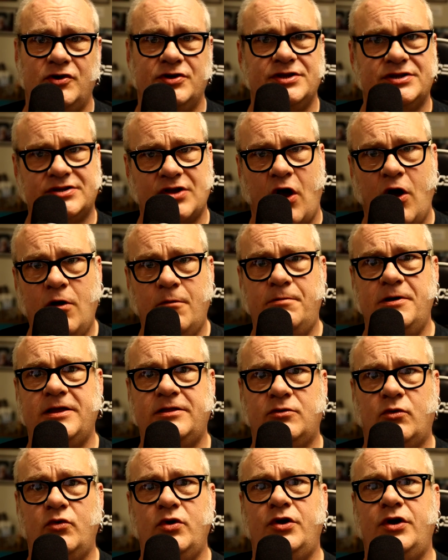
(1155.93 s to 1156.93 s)
You're just
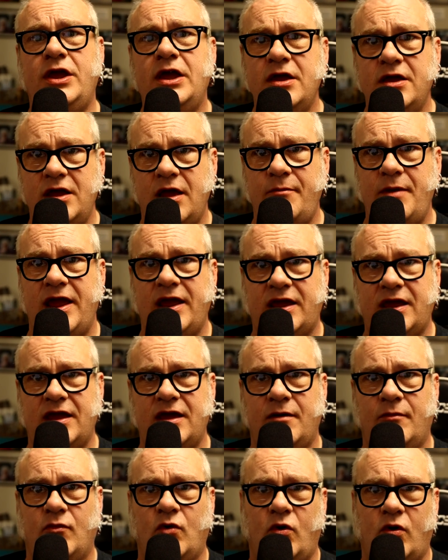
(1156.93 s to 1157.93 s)
opening the wound and making
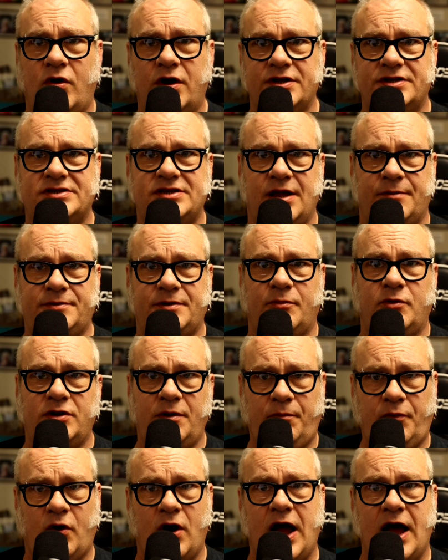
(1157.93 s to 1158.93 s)
it more acceptable
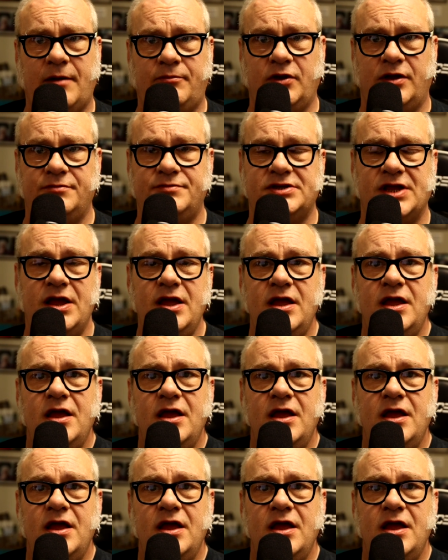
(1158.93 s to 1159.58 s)
to problems.